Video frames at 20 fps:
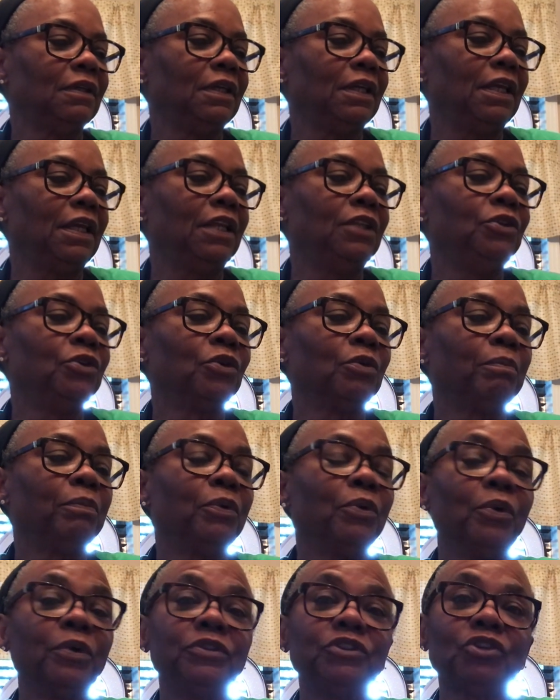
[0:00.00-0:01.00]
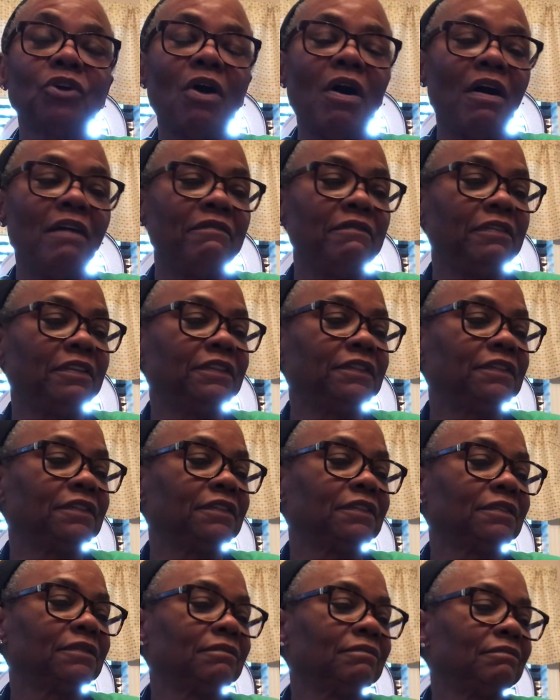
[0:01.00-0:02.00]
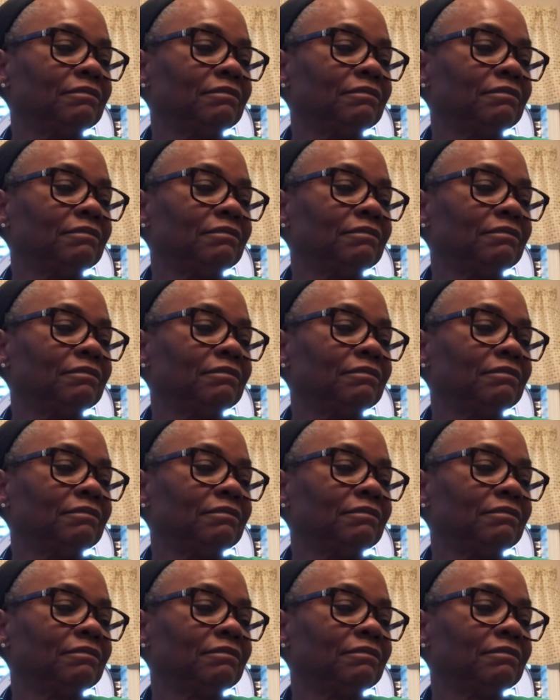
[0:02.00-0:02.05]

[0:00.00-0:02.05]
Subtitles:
in your porch office.